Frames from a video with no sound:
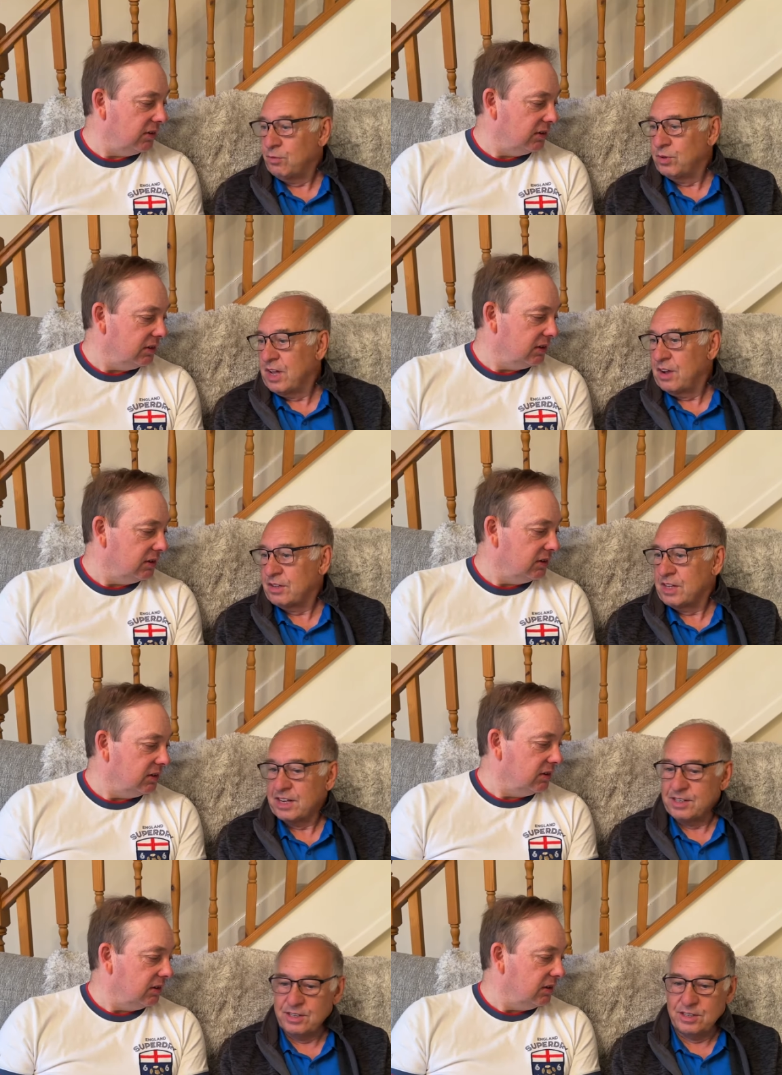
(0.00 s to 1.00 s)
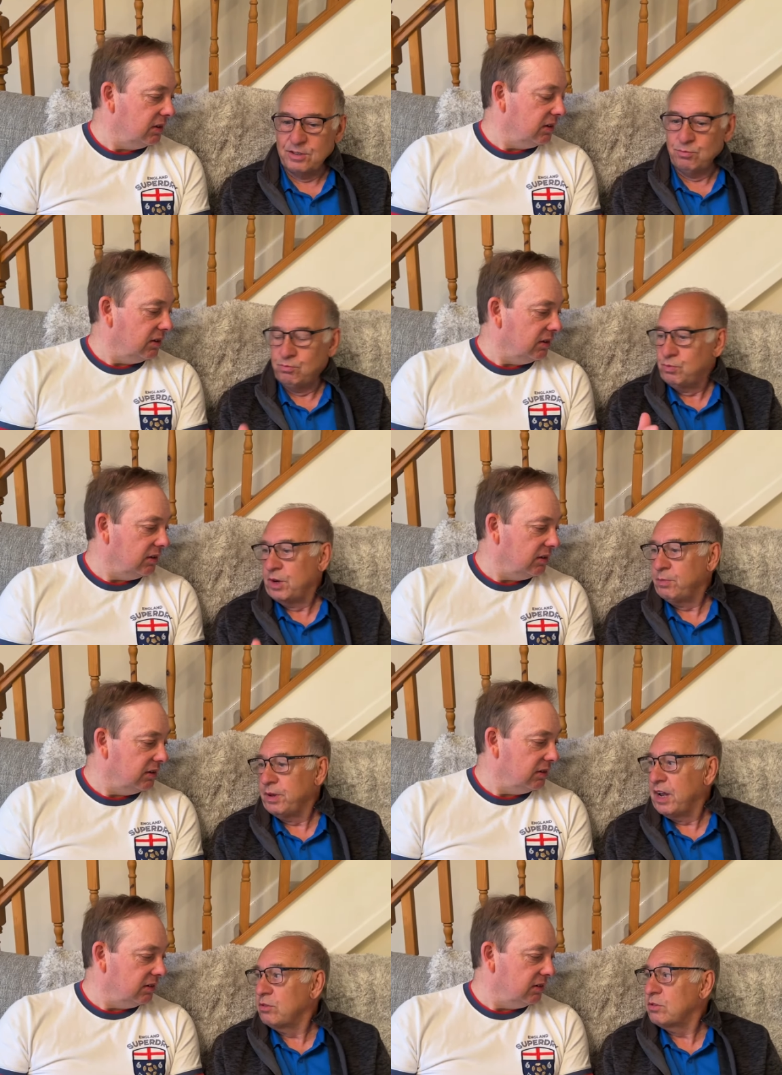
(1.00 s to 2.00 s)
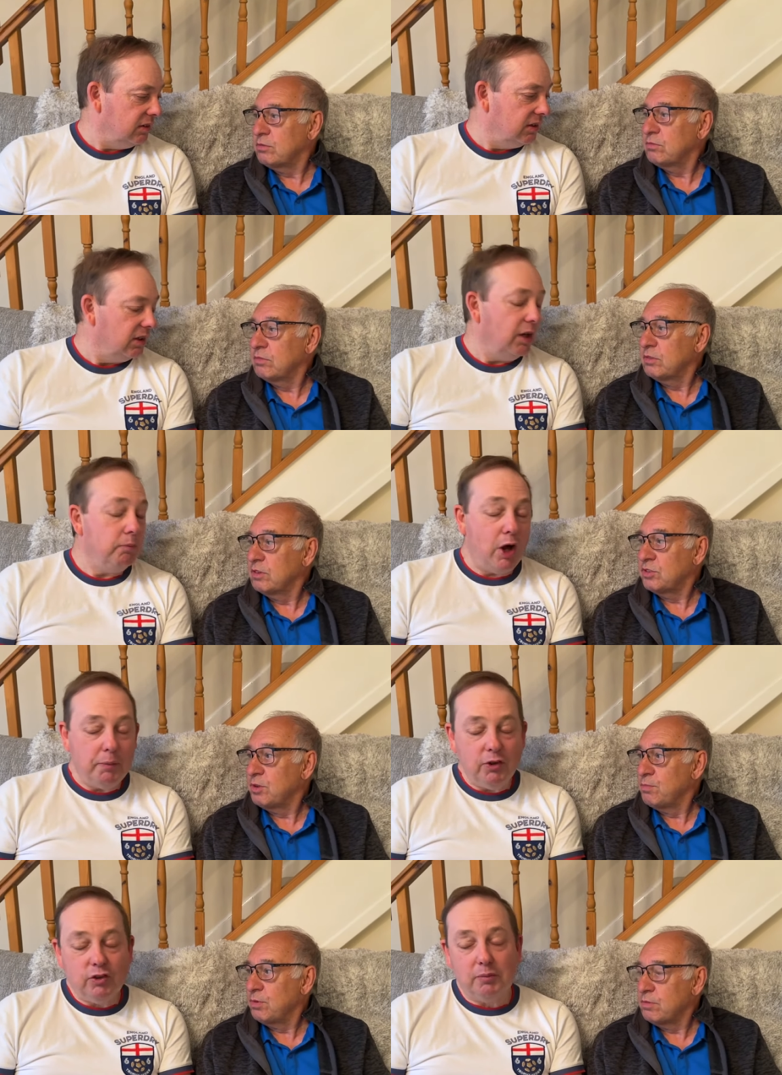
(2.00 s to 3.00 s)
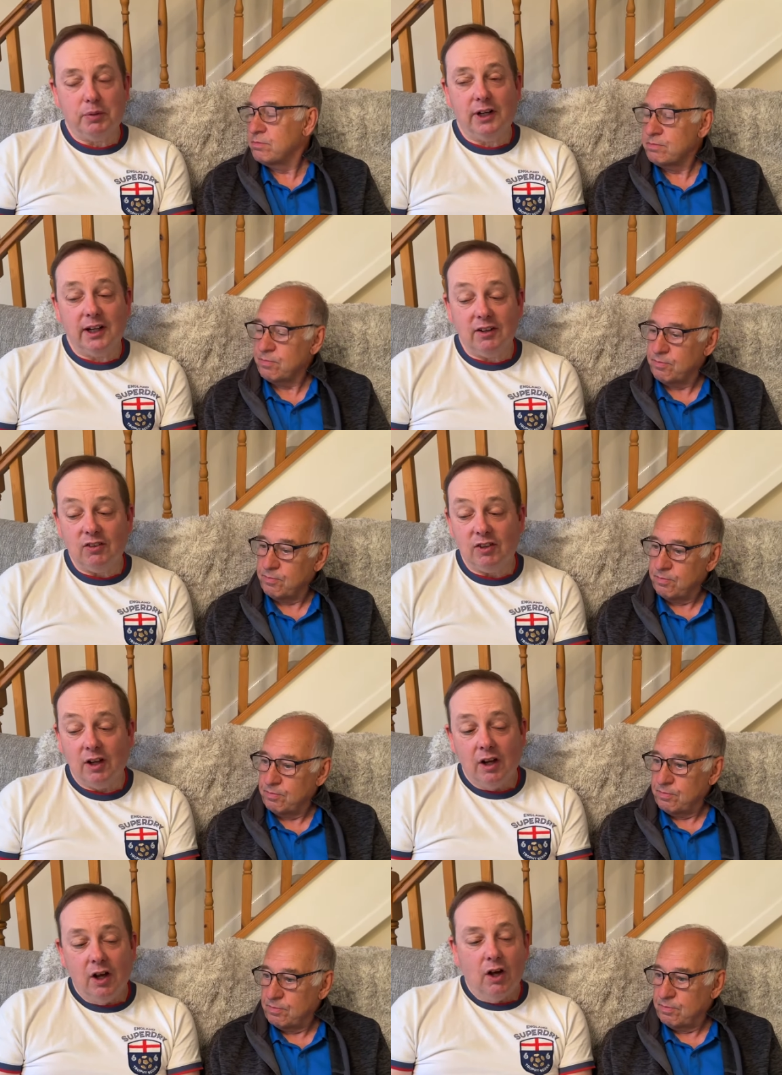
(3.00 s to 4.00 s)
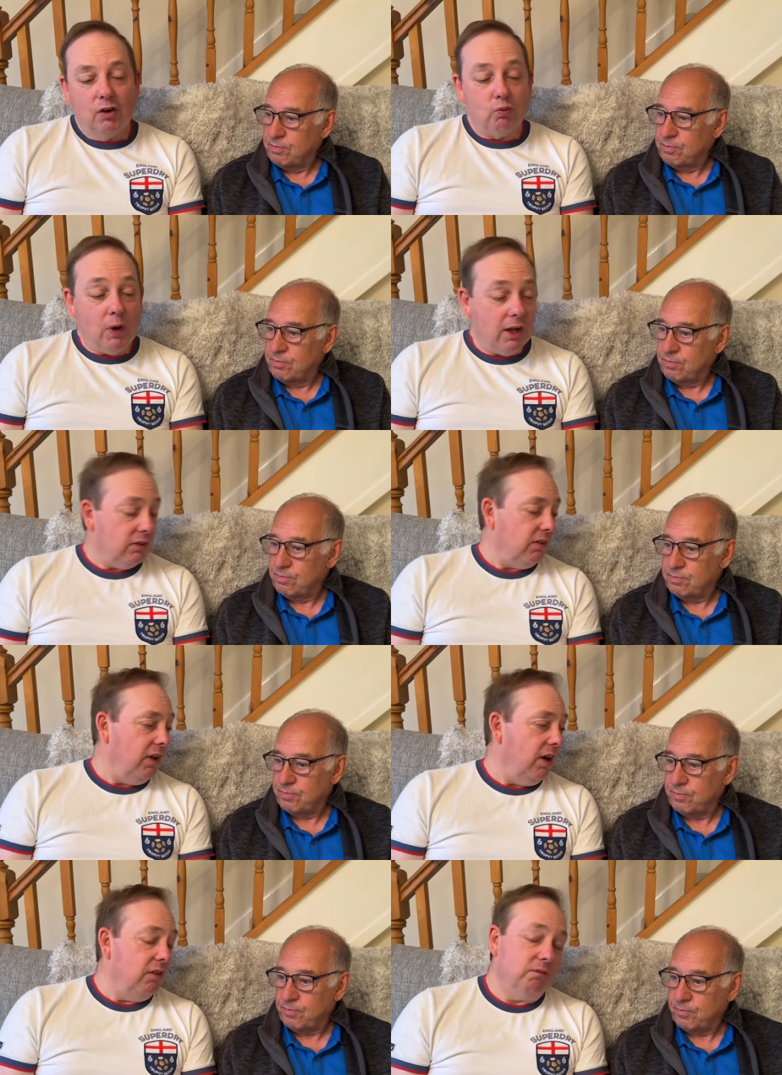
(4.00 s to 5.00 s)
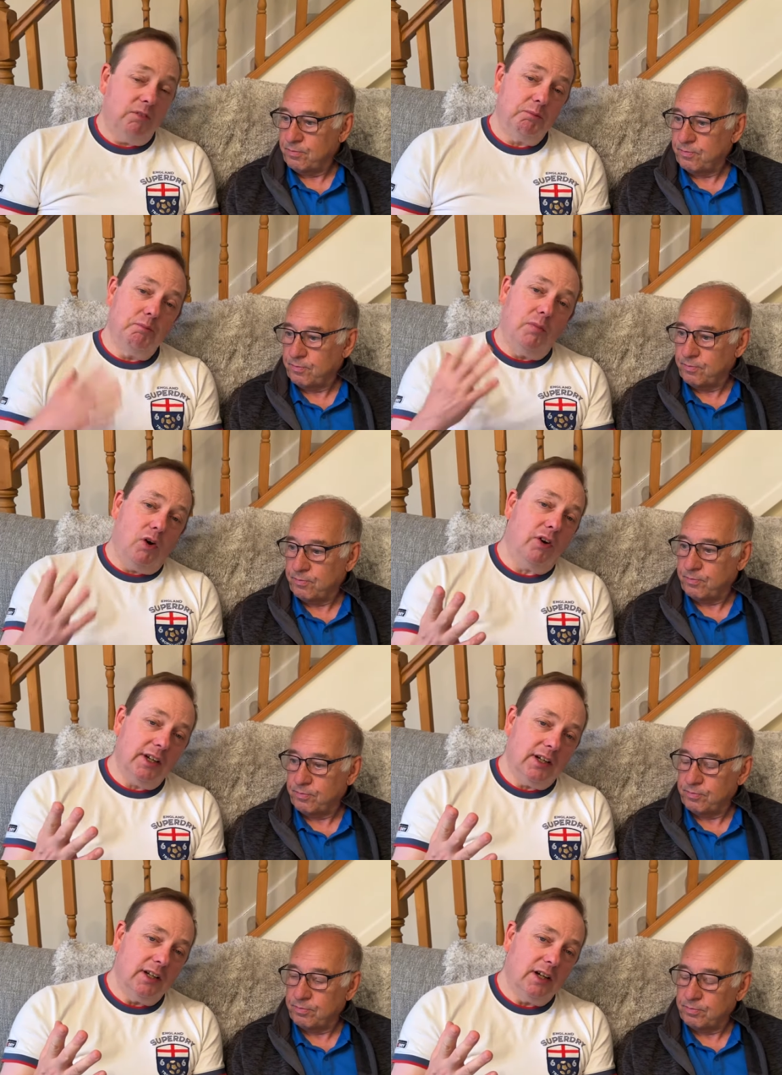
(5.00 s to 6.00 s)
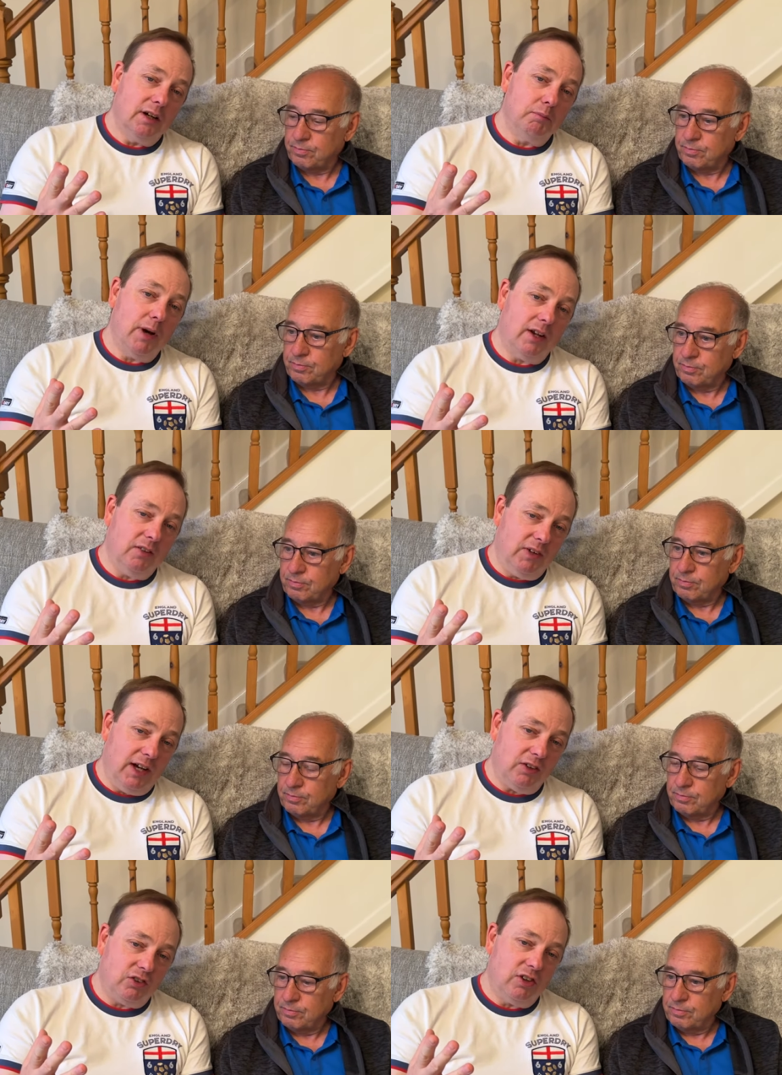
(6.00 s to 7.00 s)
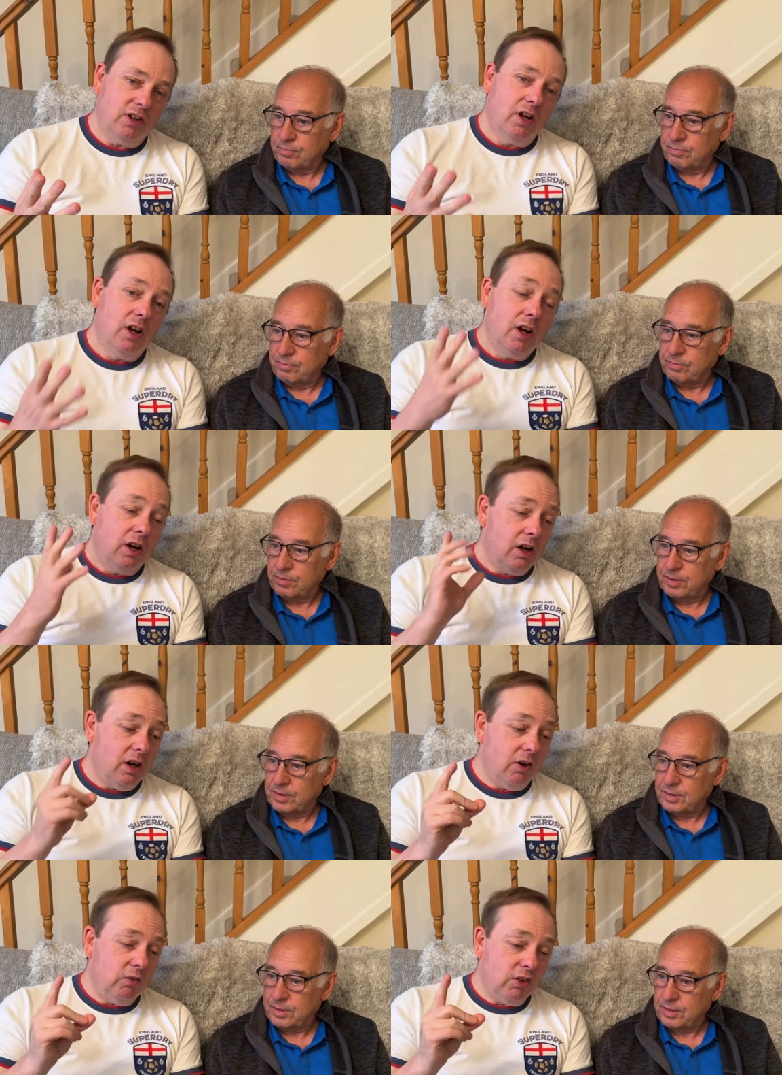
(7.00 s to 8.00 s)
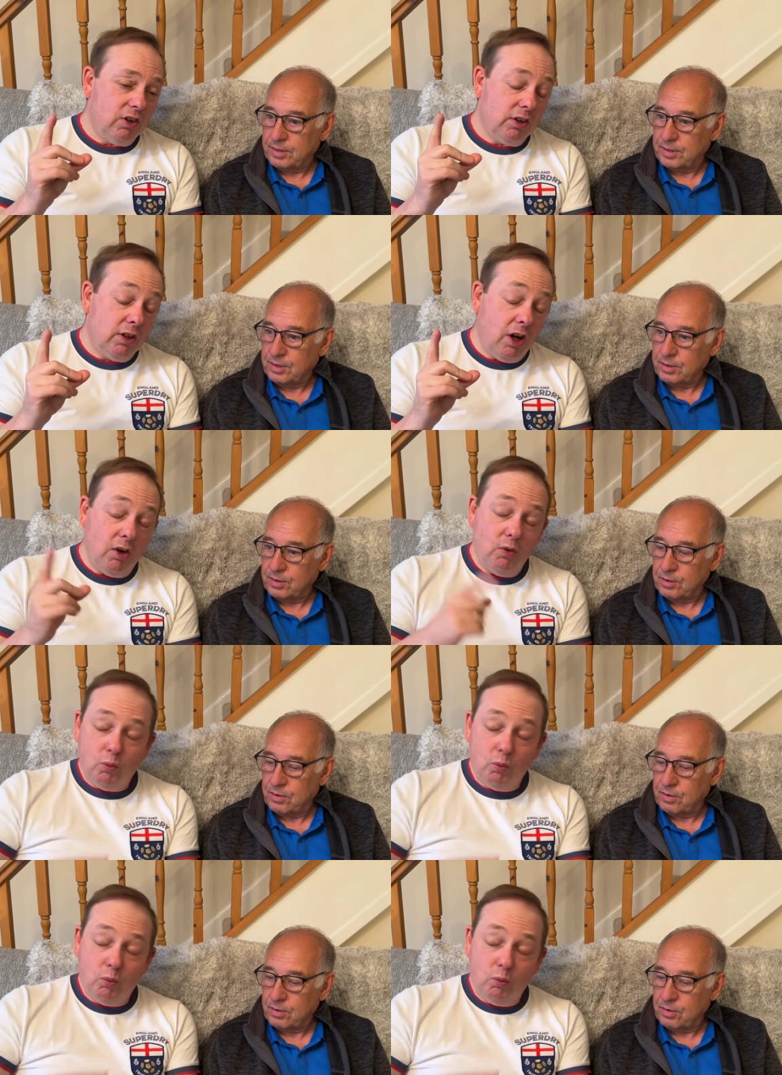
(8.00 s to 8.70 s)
Speaker 1: without that, we'd have been out. A moment Simple. of
Speaker 2: brilliance. Well, my man of the match. I'm gonna go